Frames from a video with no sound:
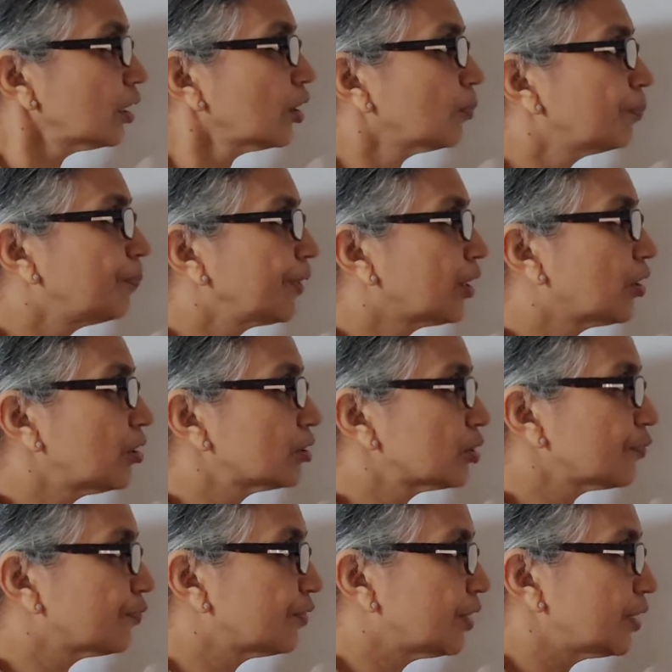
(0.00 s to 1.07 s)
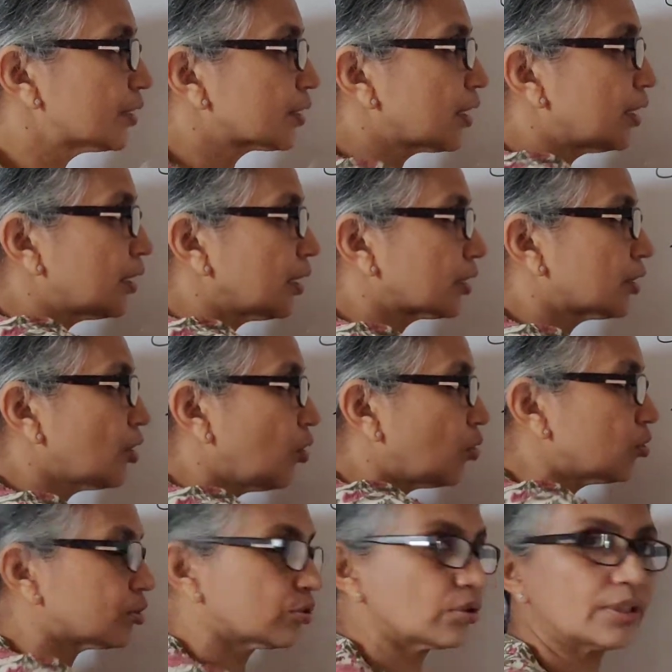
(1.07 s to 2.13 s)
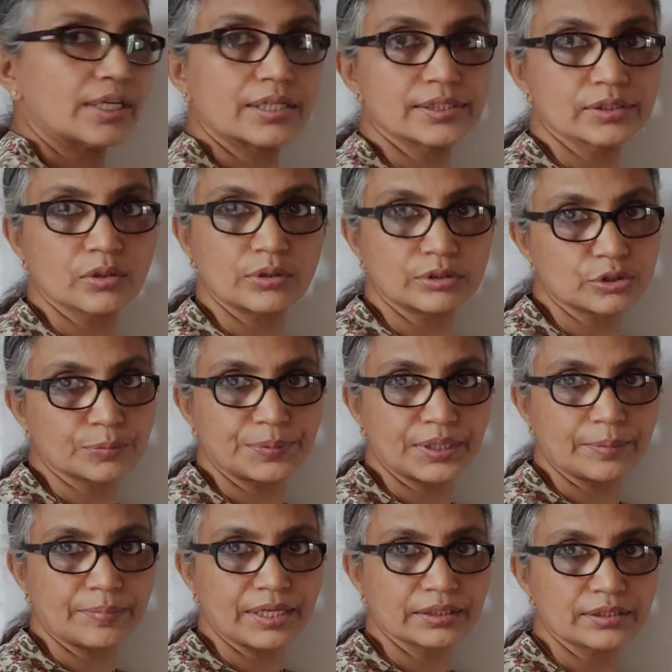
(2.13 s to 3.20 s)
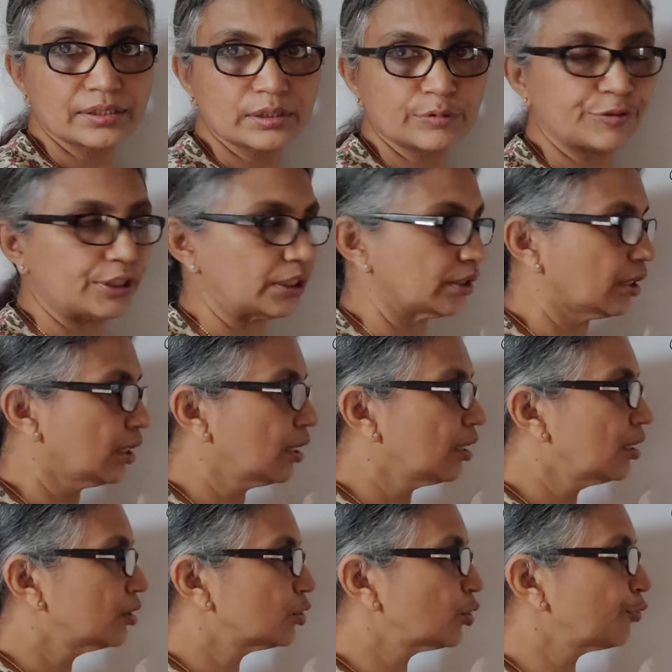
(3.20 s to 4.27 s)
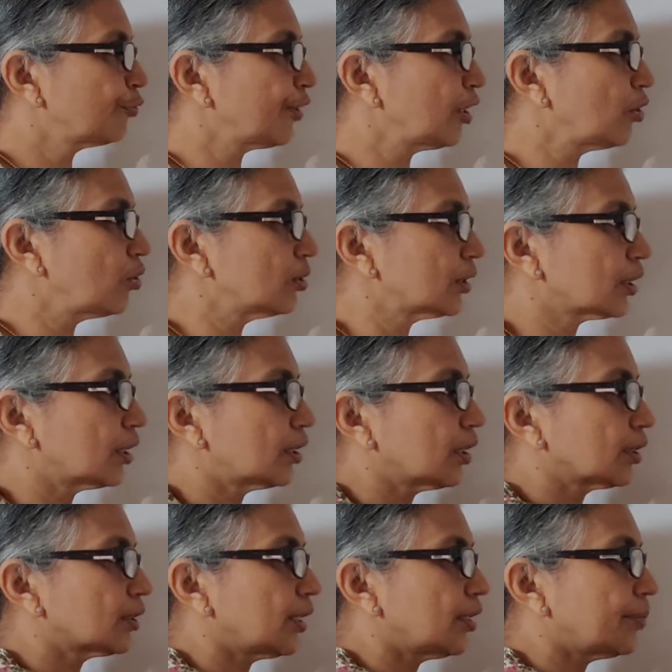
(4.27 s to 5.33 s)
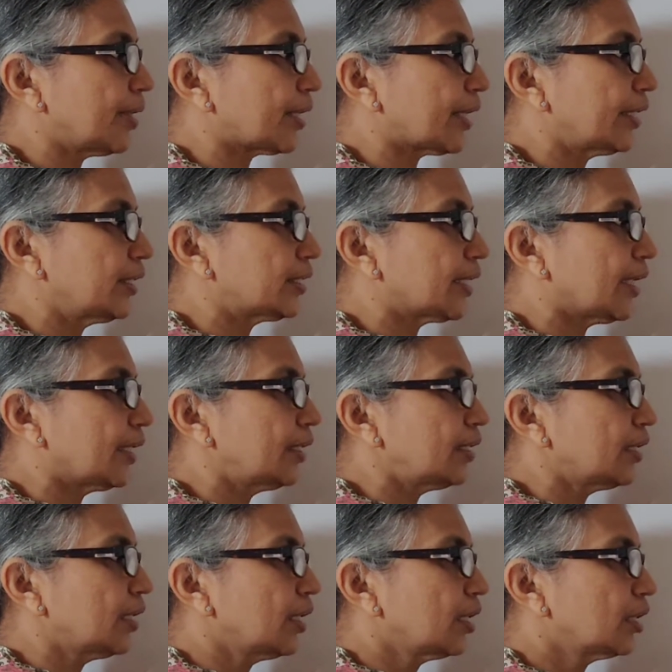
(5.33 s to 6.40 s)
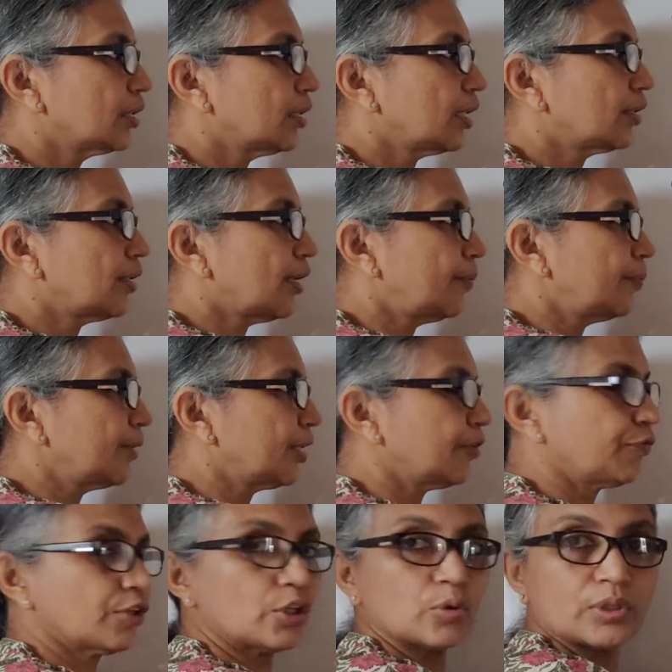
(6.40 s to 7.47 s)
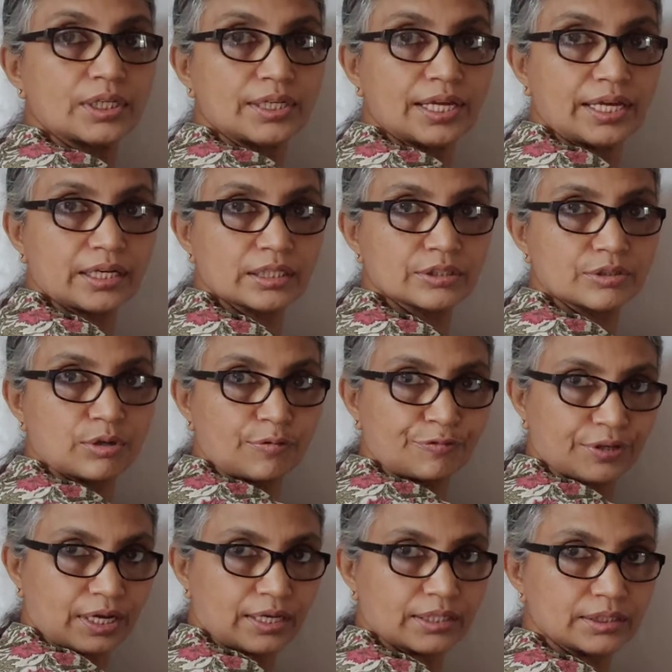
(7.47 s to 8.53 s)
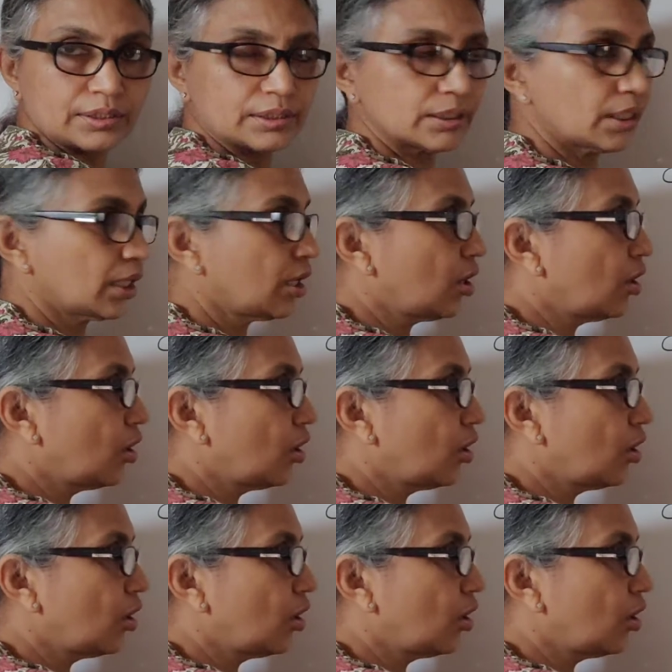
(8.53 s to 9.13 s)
Now because of this conductor also there is going to be a magnetic field. So if I hold the conductor in my right hand, the thumb giving you the direction of current,